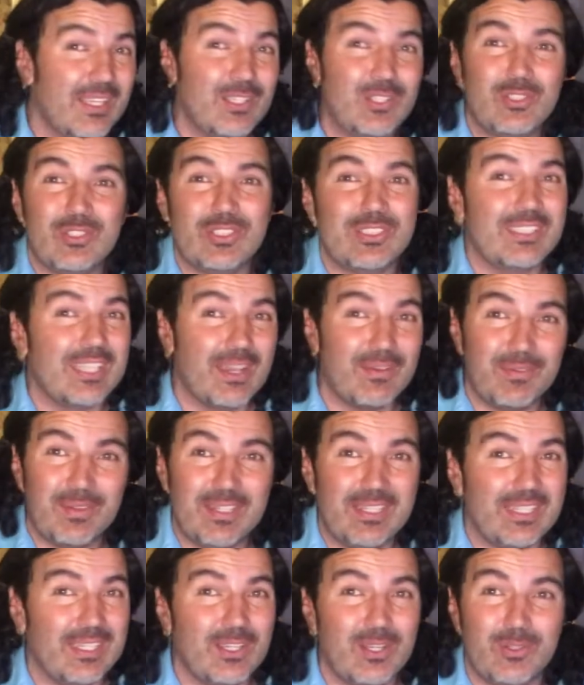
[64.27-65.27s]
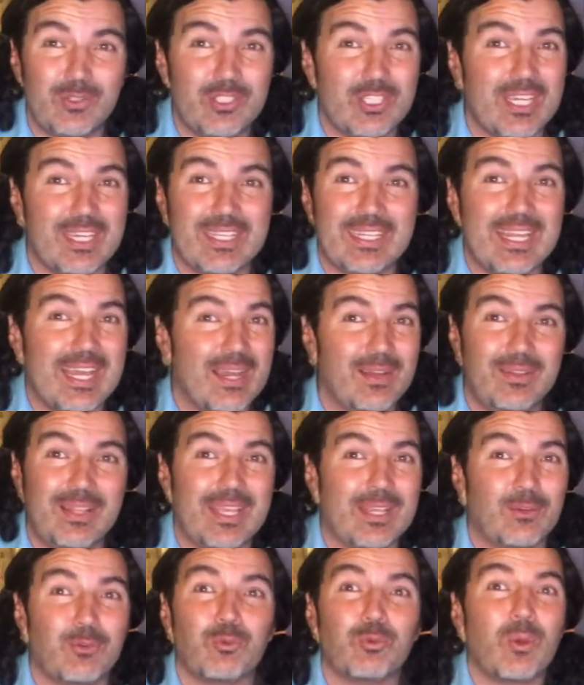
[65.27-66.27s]
you should definitely go check it out
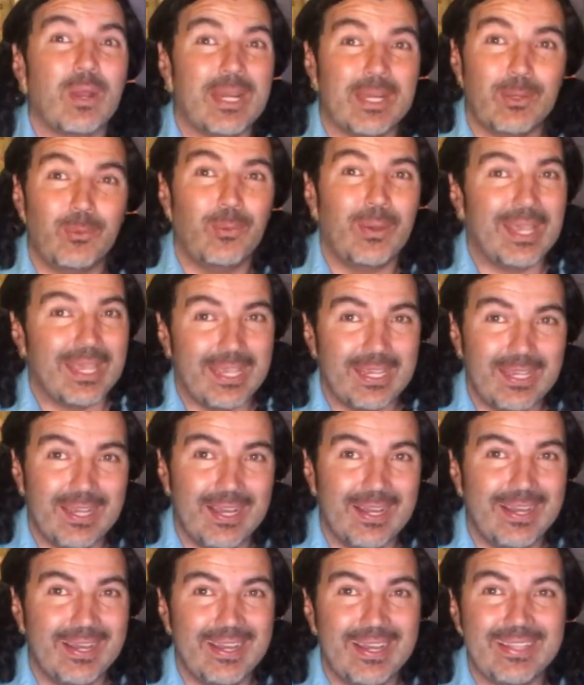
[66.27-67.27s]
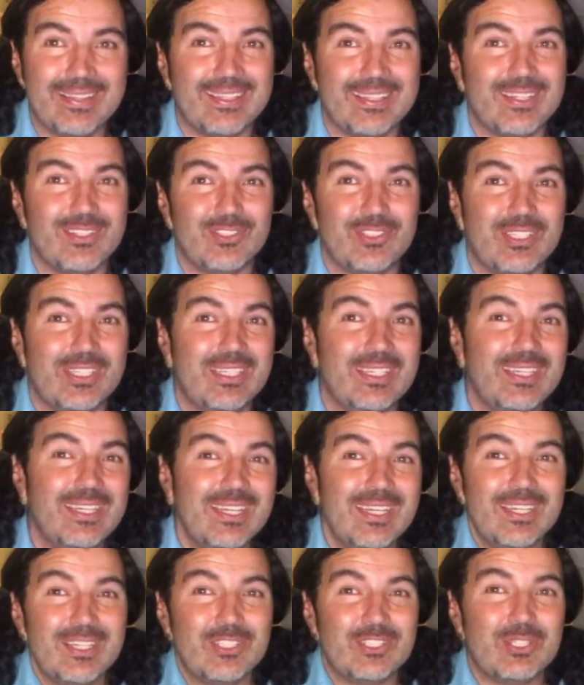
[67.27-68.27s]
like right away. Uh, I thought she
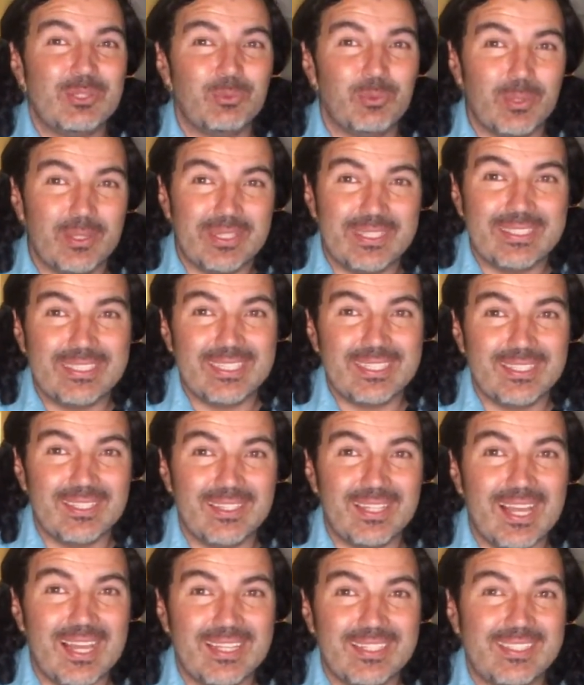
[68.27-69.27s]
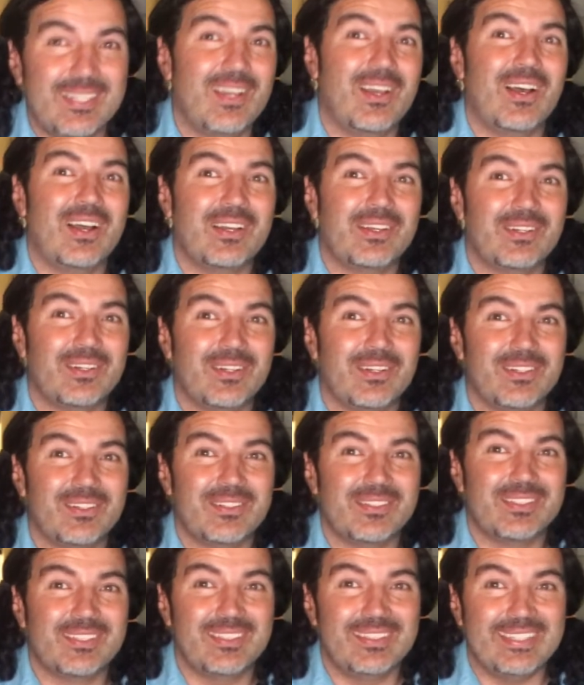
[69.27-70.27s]
she really did a lot to honor
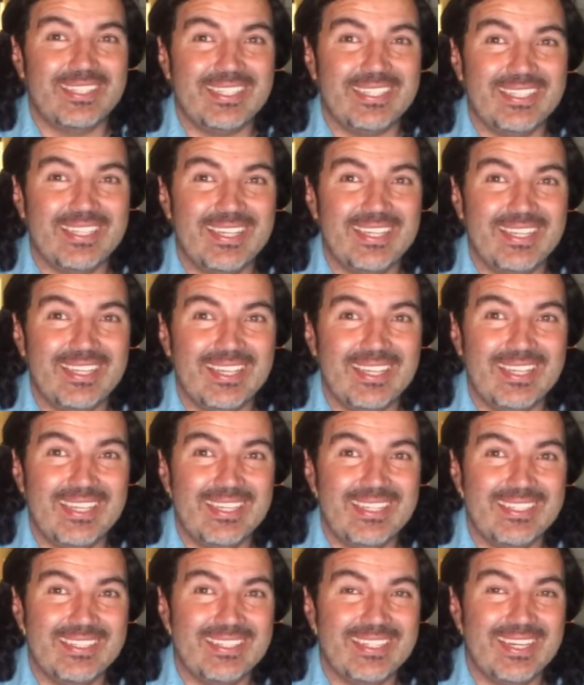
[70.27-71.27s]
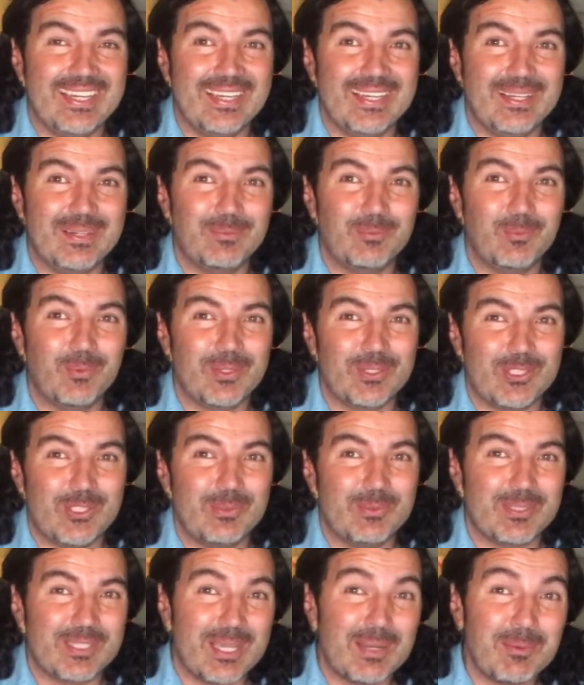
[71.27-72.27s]
Selena and um, where she
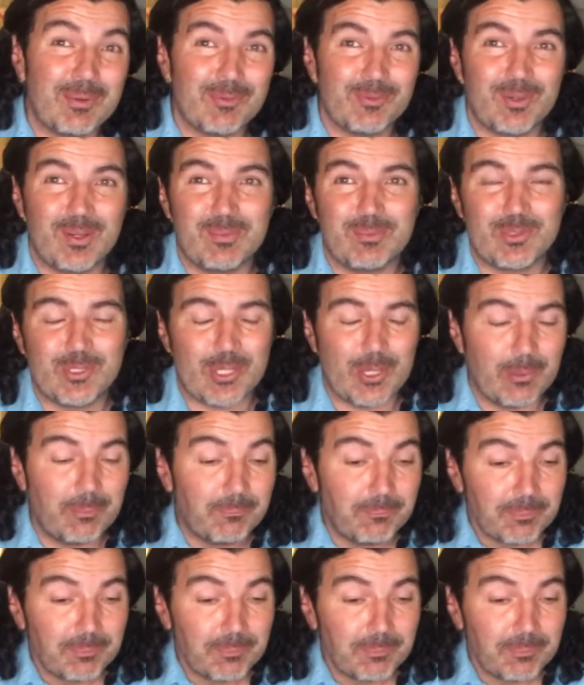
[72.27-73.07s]
was coming from. So.